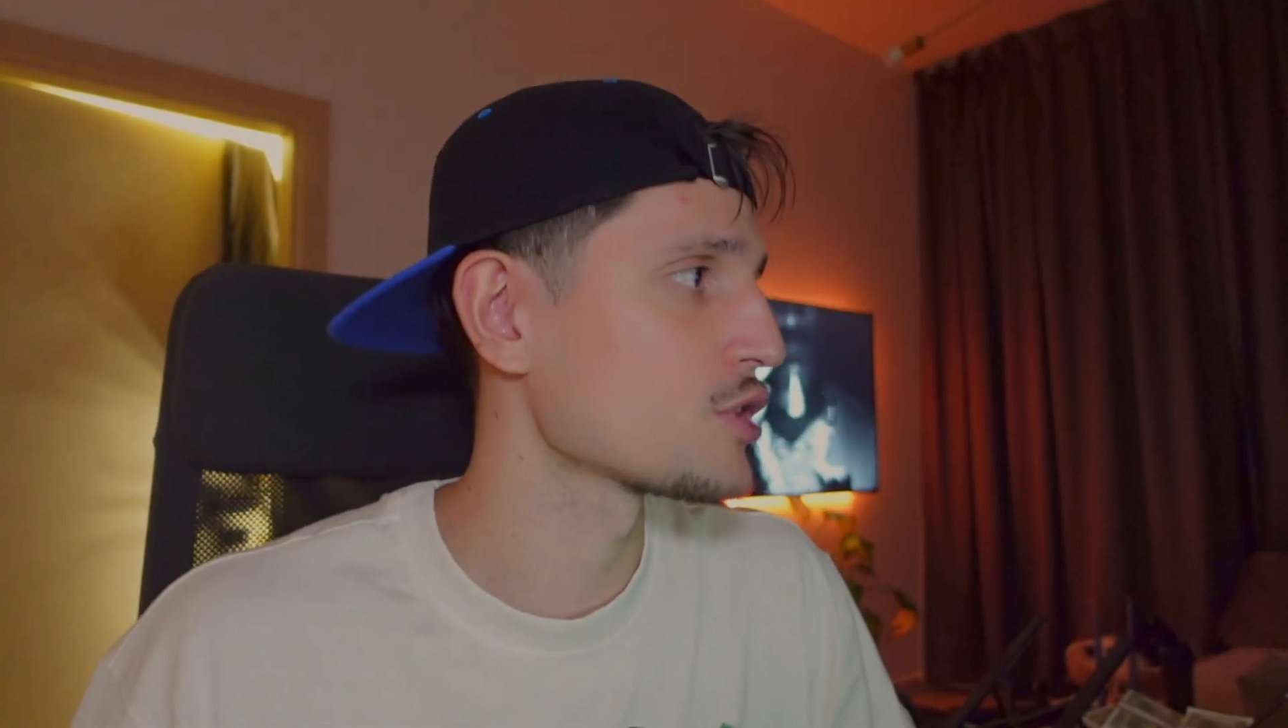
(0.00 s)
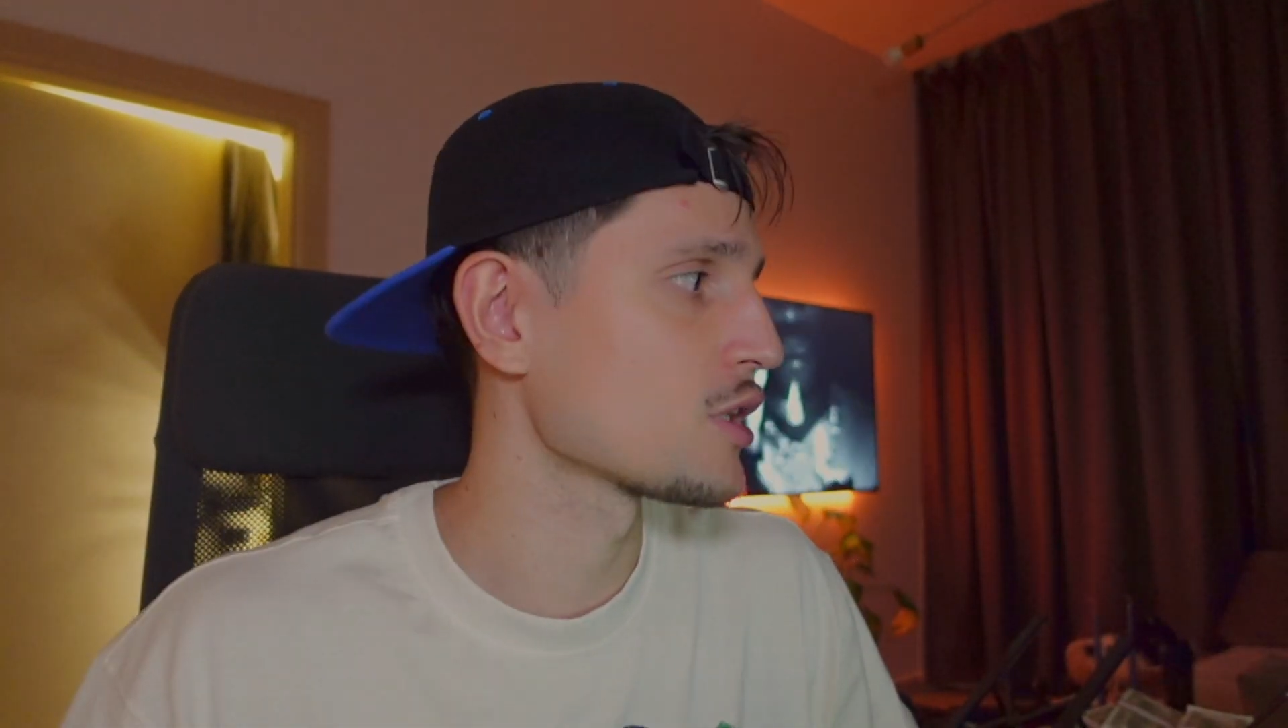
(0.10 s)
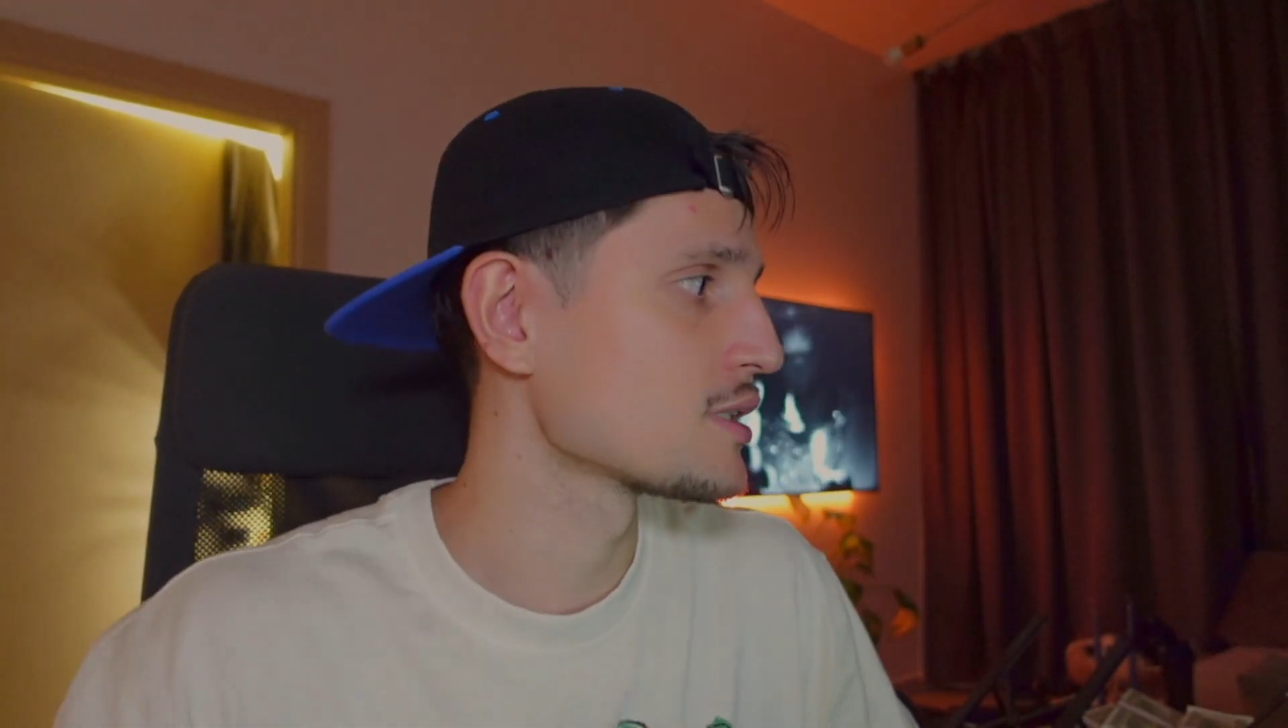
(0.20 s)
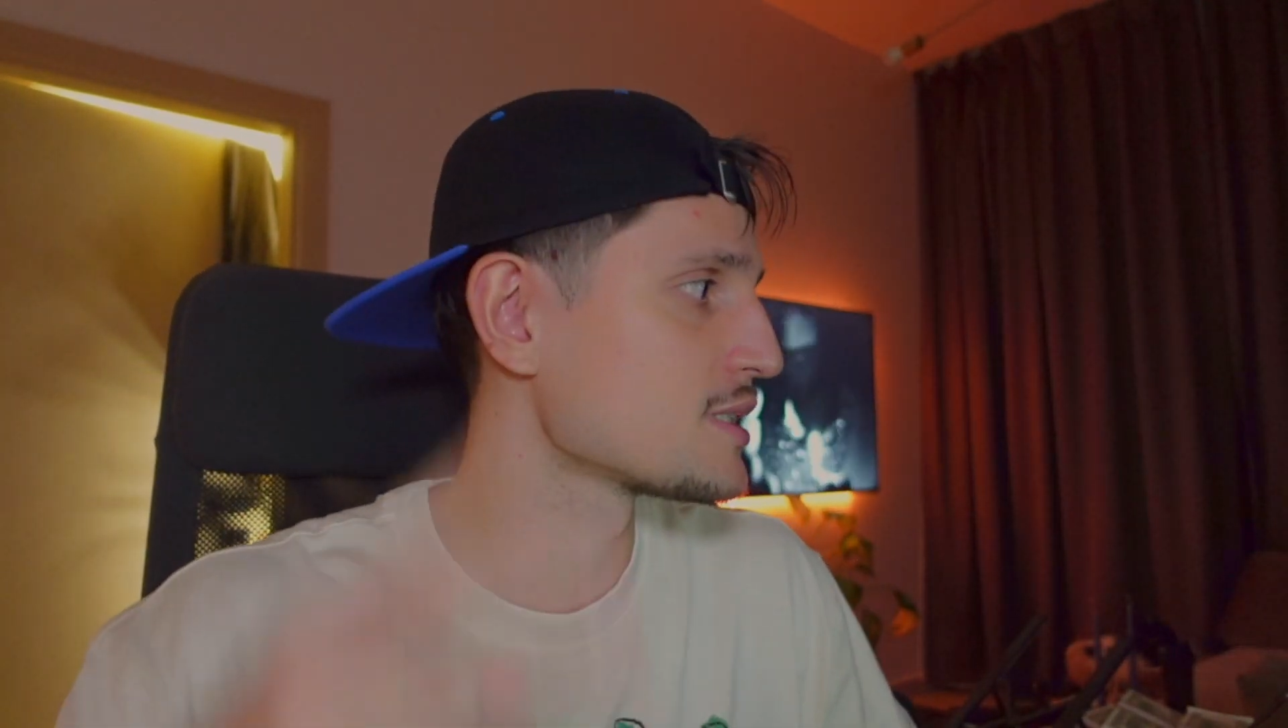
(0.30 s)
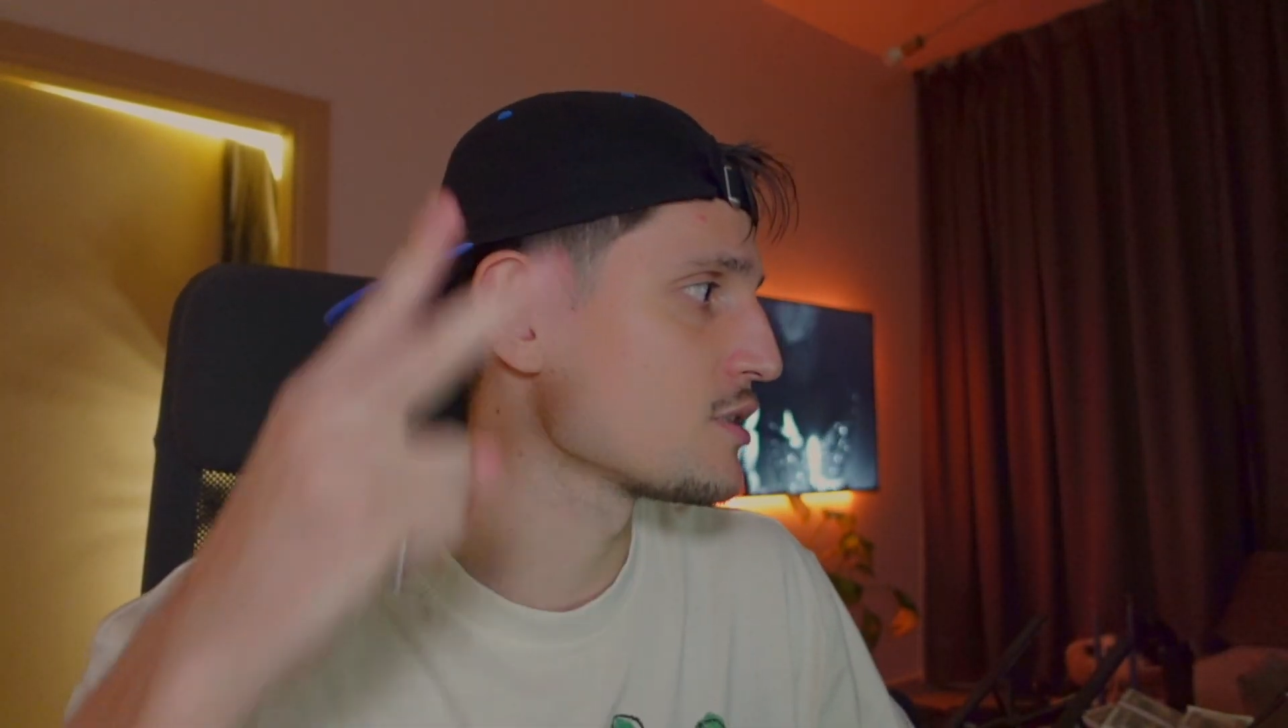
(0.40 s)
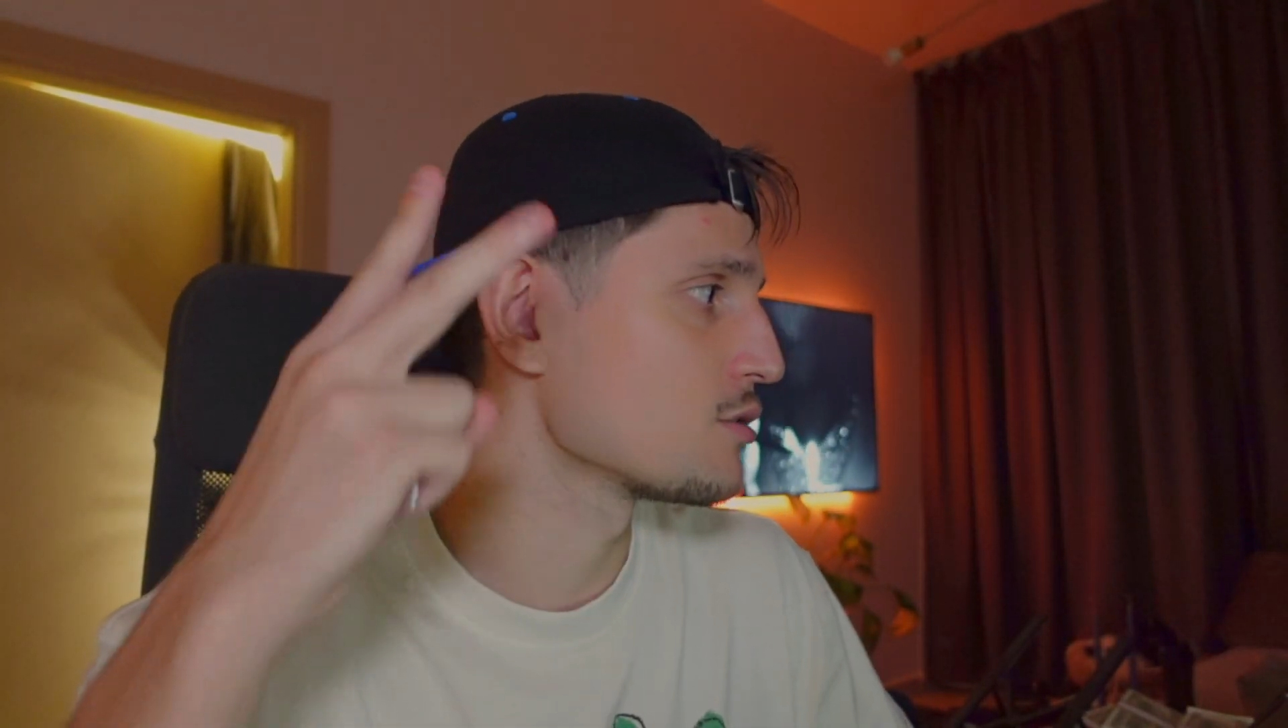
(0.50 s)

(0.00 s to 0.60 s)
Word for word: channel and see